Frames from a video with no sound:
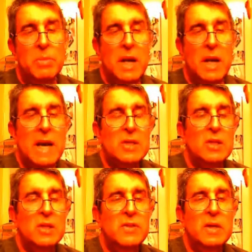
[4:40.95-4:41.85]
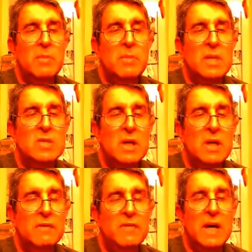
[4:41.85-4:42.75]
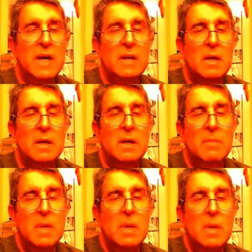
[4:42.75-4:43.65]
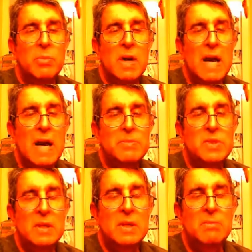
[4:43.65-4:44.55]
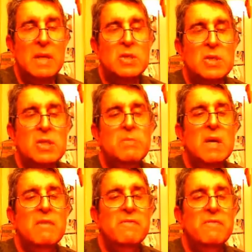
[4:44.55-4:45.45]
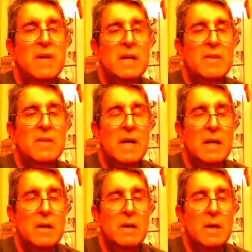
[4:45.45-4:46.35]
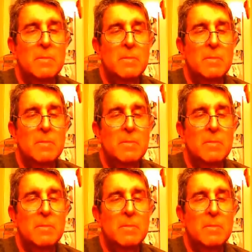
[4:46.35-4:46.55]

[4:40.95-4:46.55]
But I actually think myself that perhaps it may just be an effect that